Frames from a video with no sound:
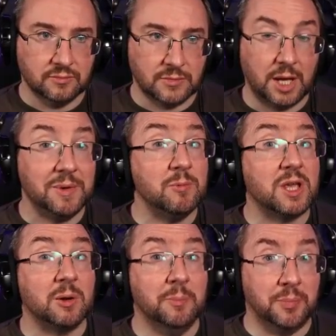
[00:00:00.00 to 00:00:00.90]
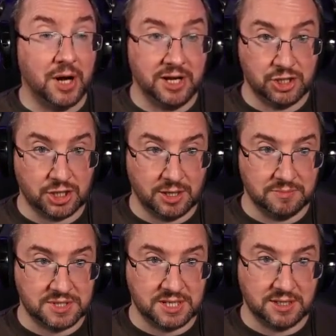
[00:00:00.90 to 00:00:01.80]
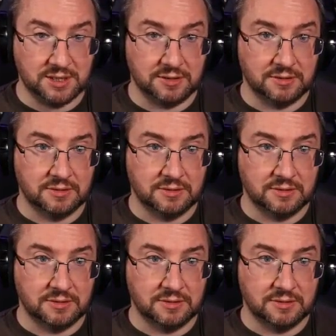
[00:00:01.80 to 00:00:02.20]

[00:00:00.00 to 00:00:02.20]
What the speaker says: I mean, we could buy gems here.